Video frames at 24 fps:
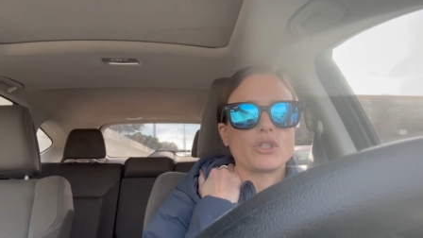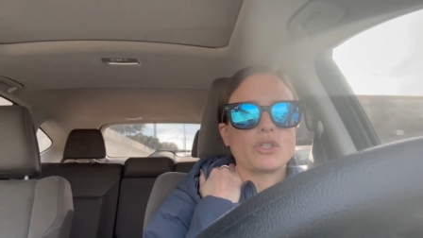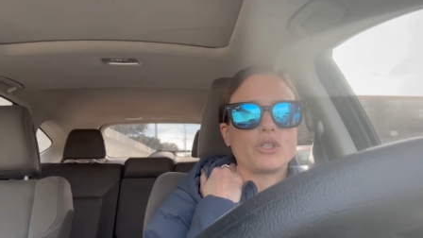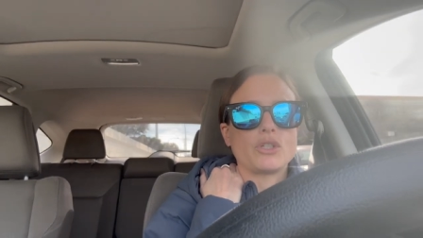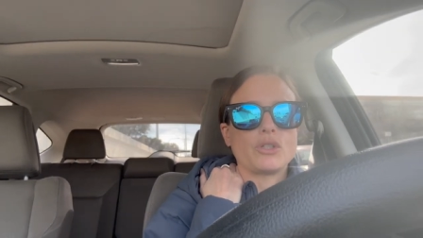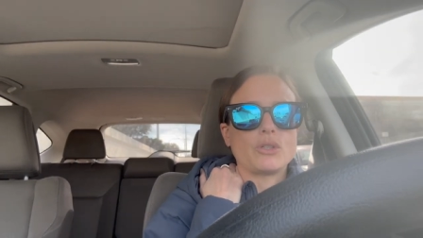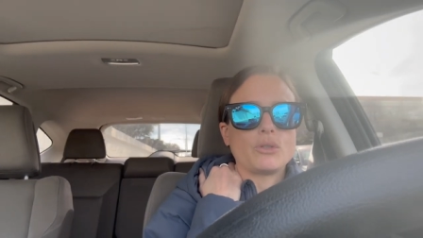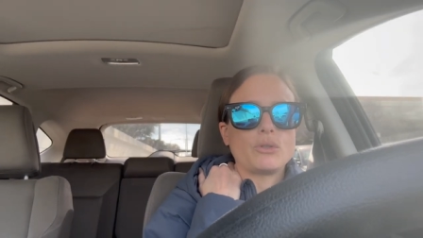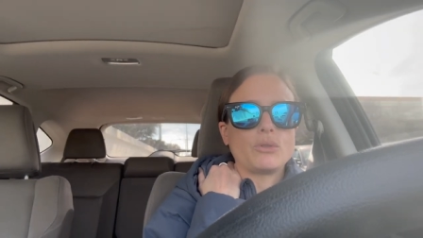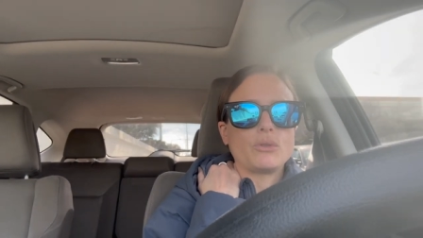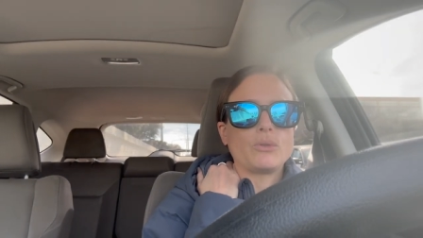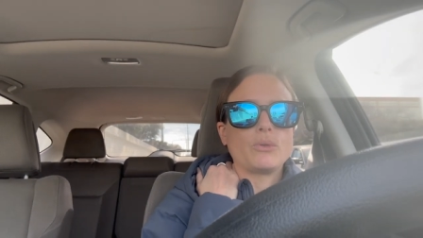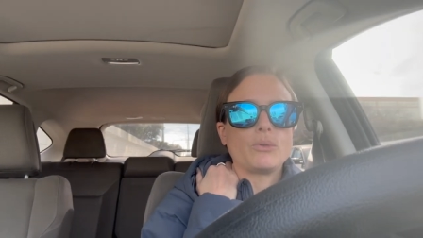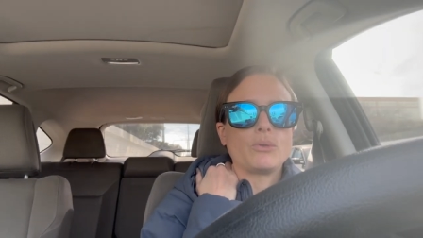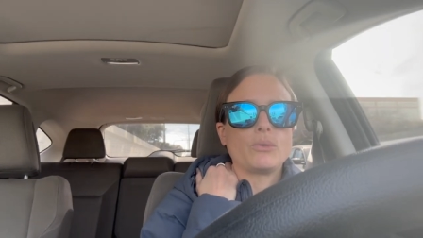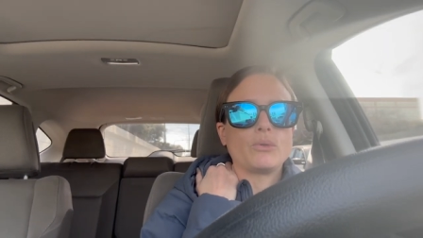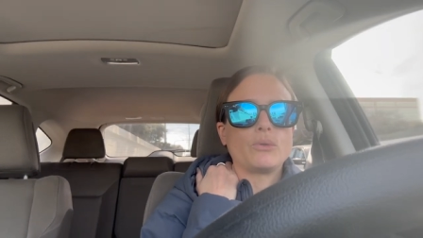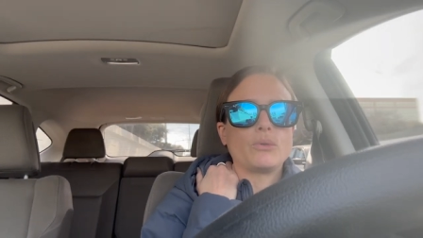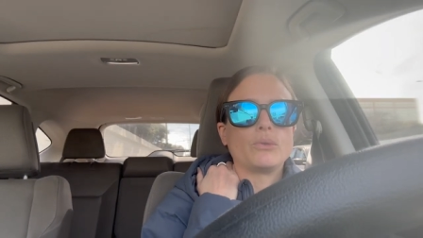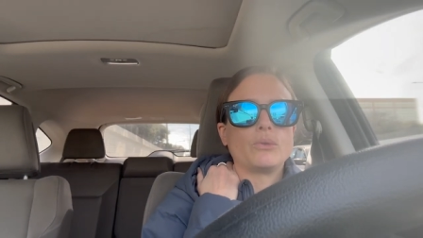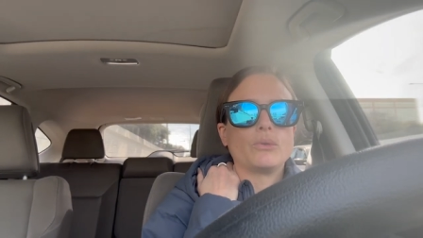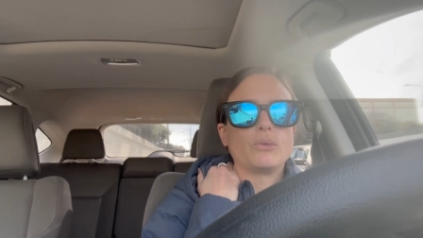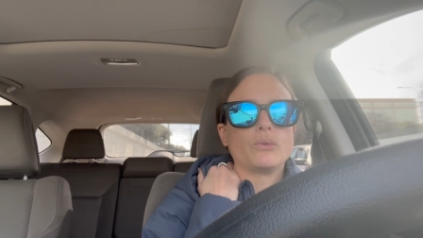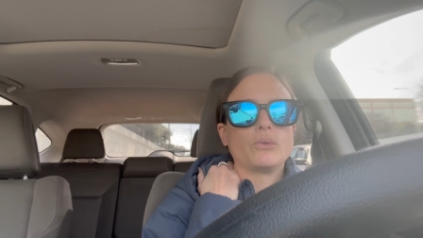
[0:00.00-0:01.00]

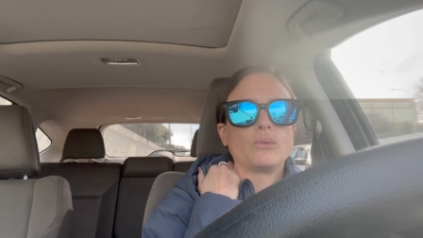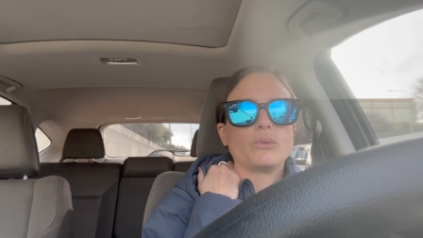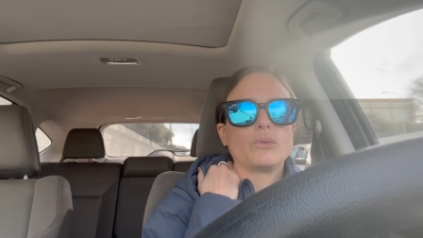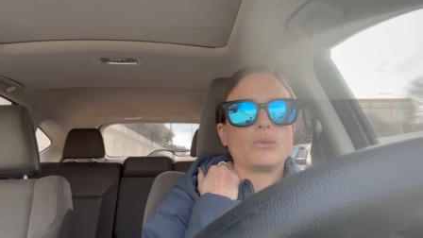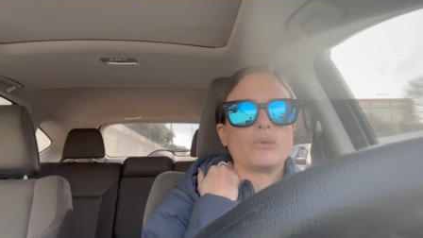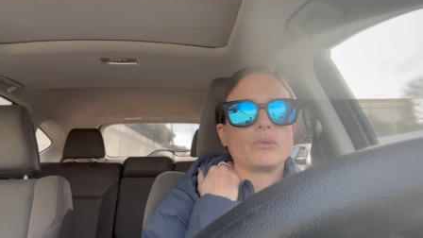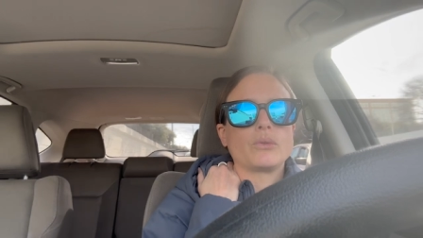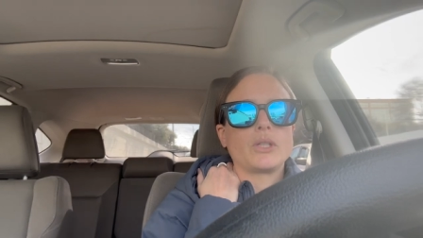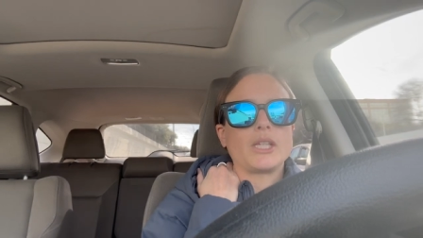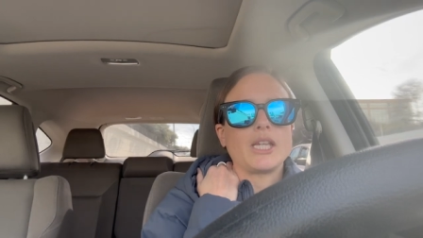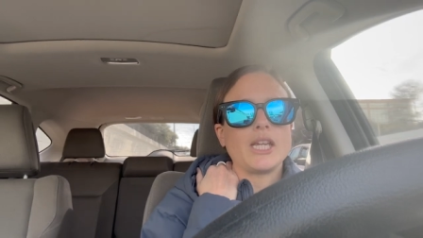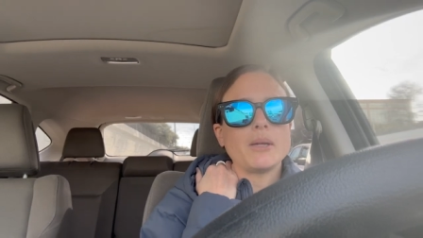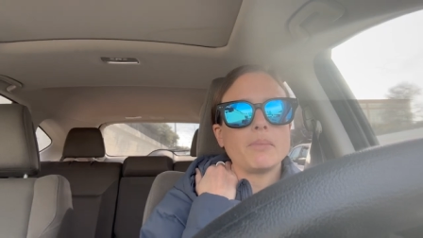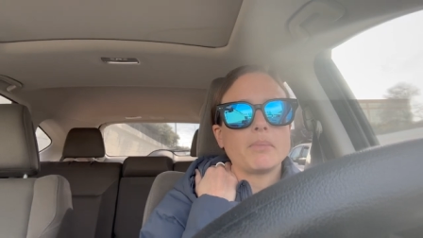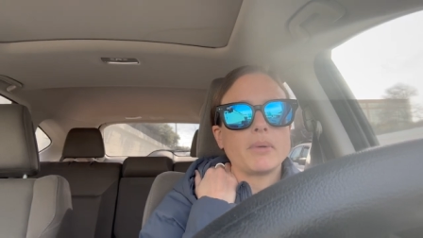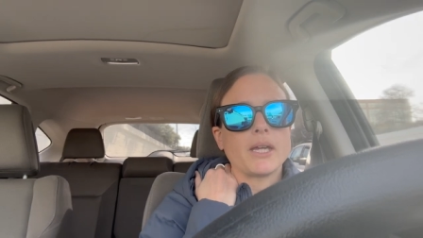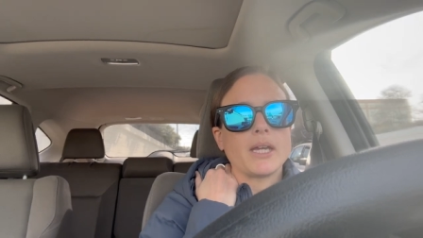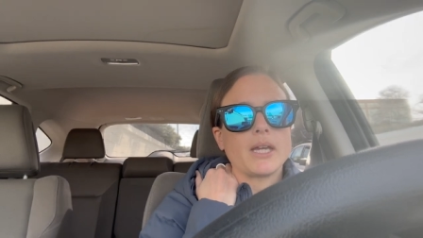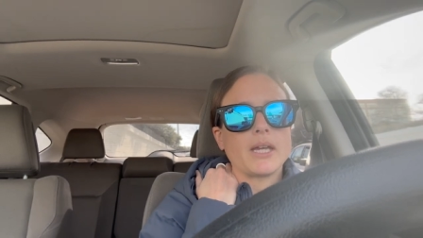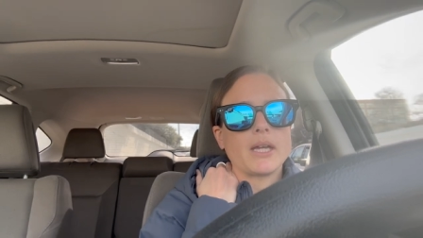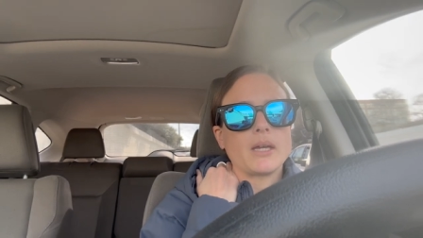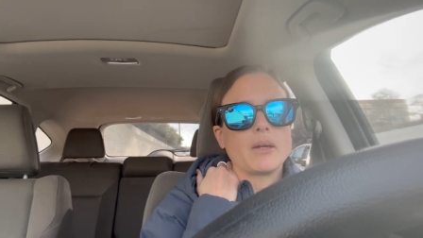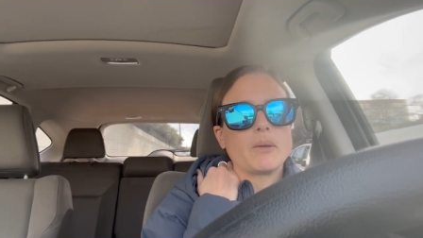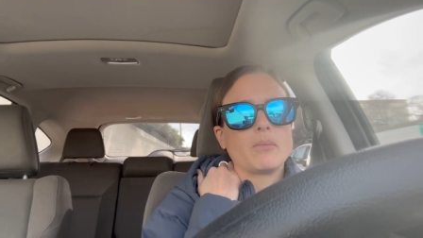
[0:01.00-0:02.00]
to keep
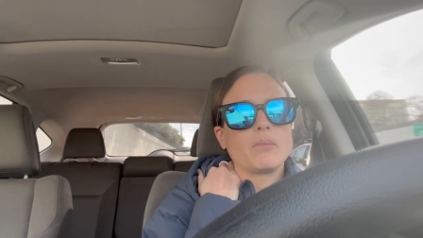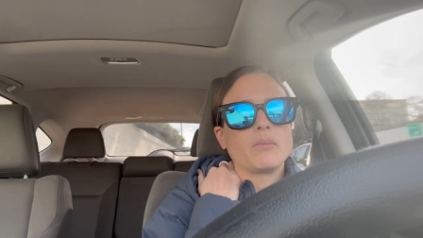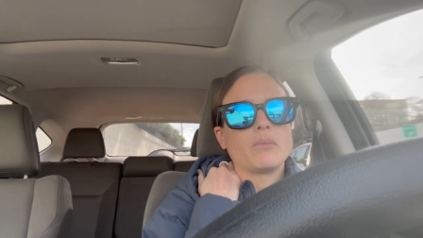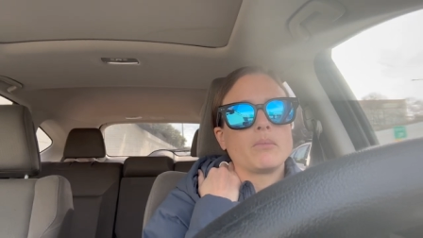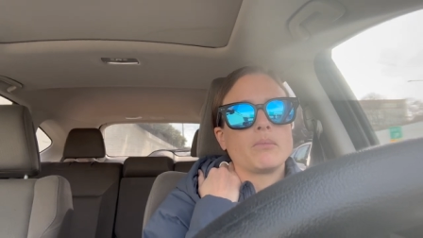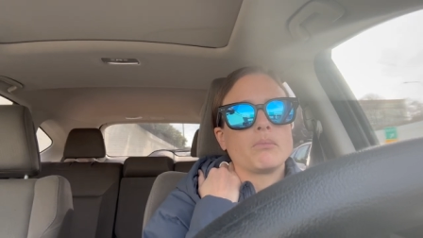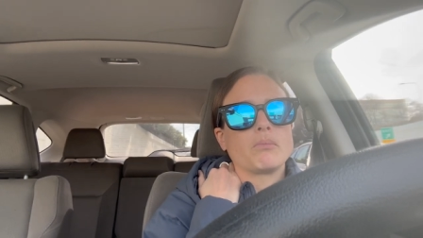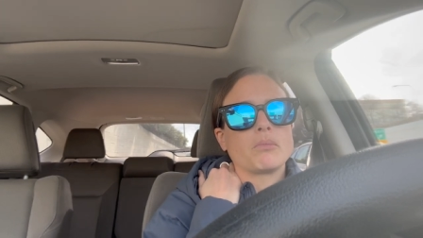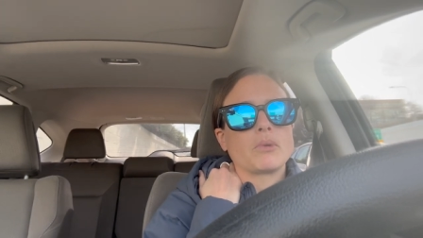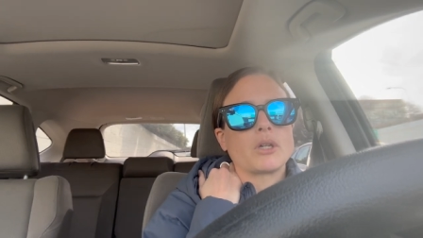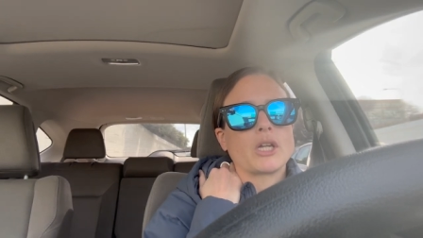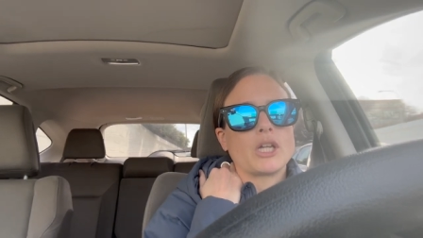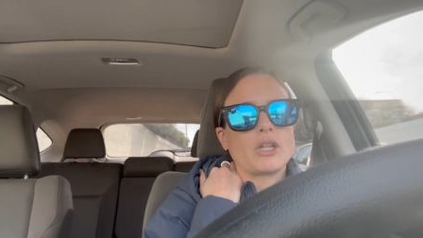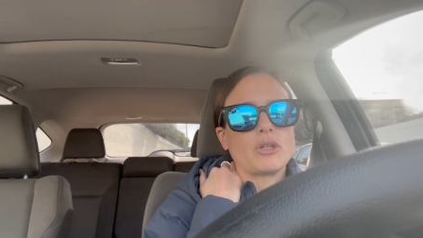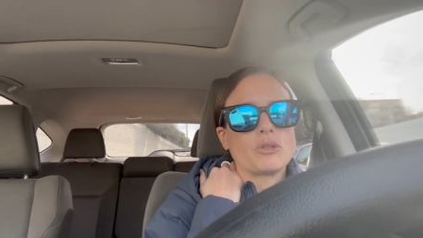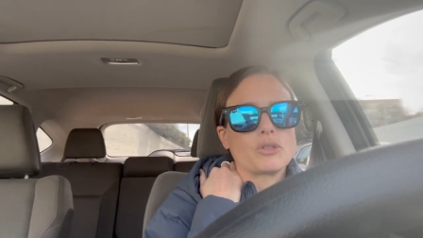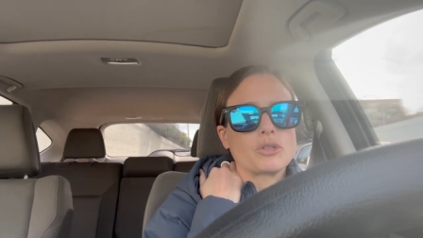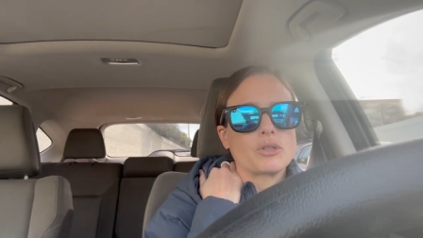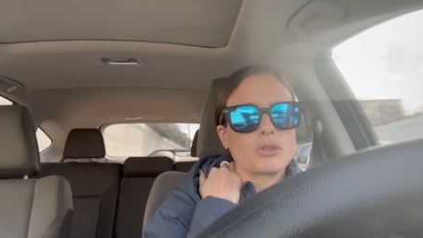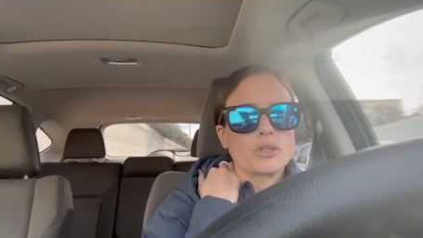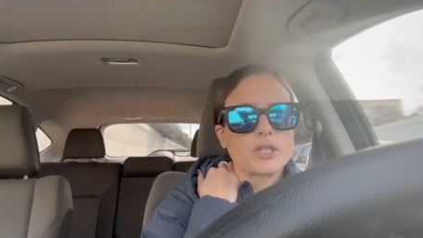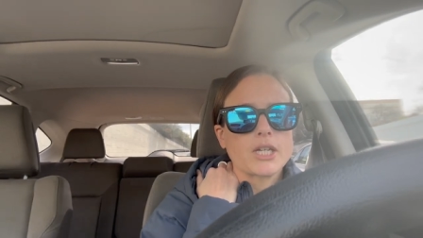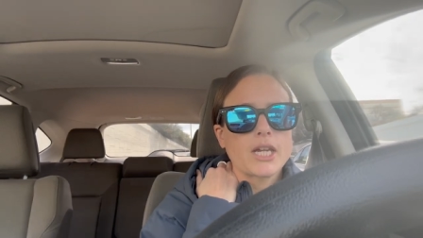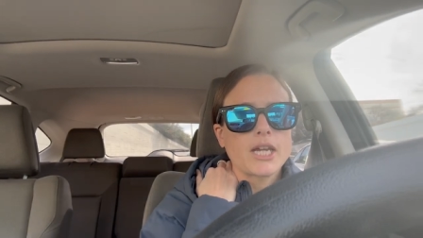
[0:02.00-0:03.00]
him. Could you
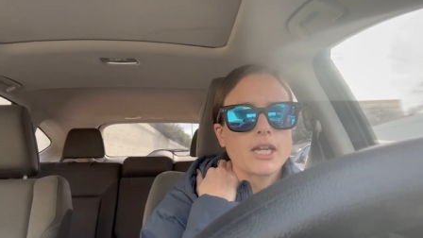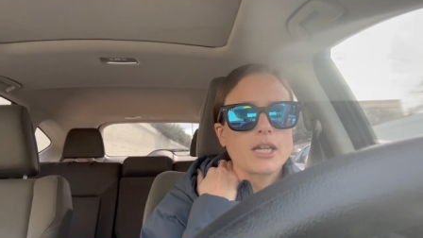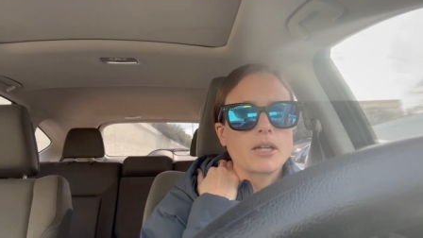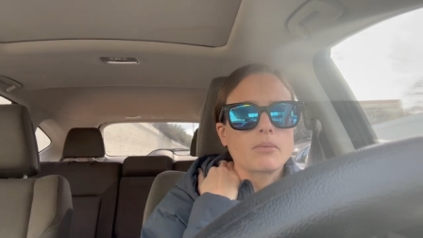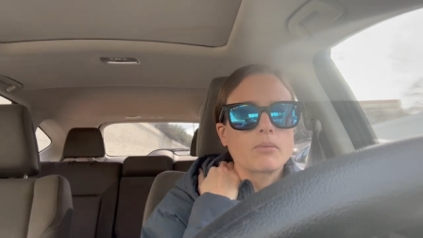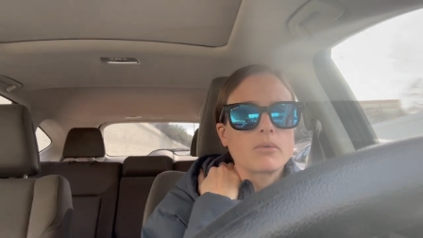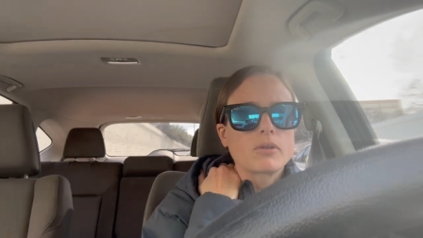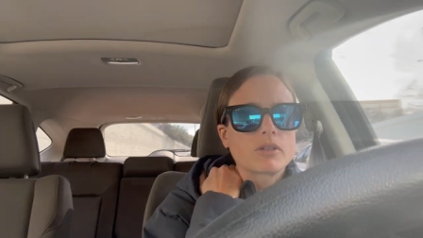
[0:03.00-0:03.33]
still take him?